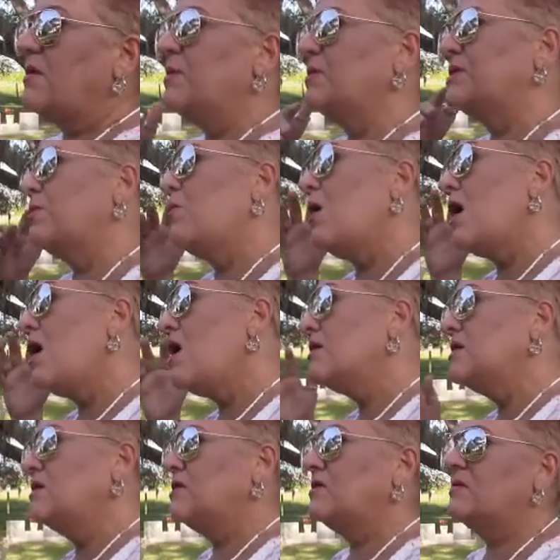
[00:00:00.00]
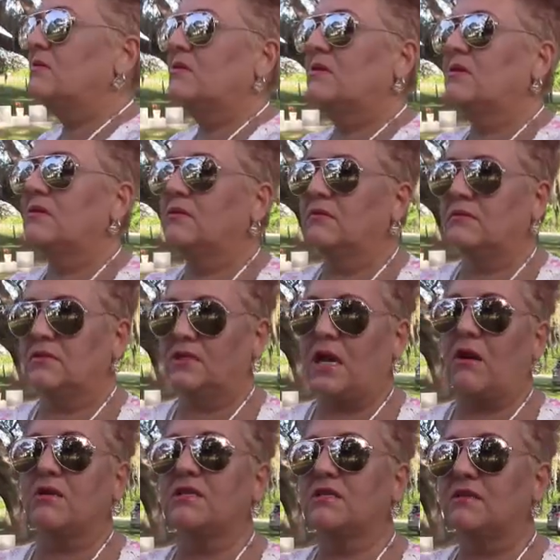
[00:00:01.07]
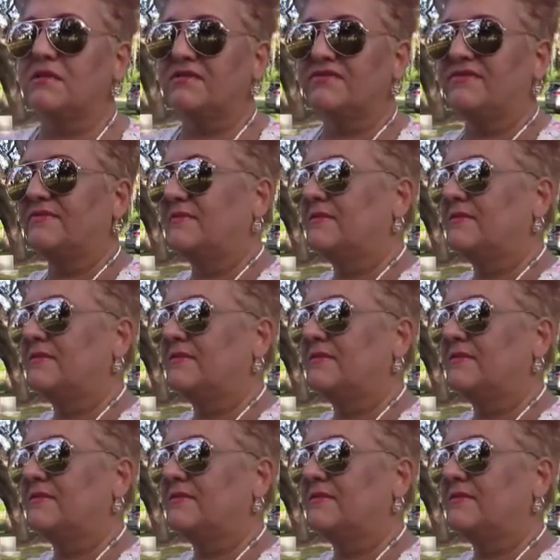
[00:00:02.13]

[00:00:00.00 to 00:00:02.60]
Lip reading: of people say, well, scary stuff,